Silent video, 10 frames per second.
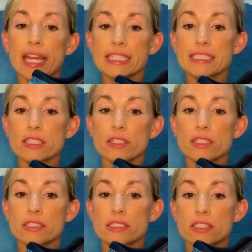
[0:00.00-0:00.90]

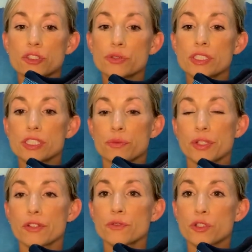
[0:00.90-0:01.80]
Asics uses a
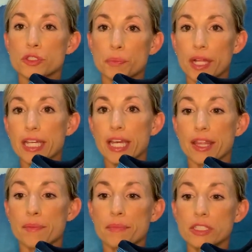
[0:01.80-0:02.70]
reinforced plate
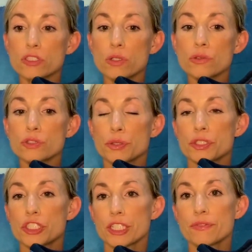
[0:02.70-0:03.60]
in the midsole to
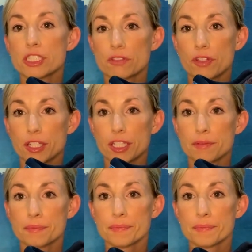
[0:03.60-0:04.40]
achieve this feeling.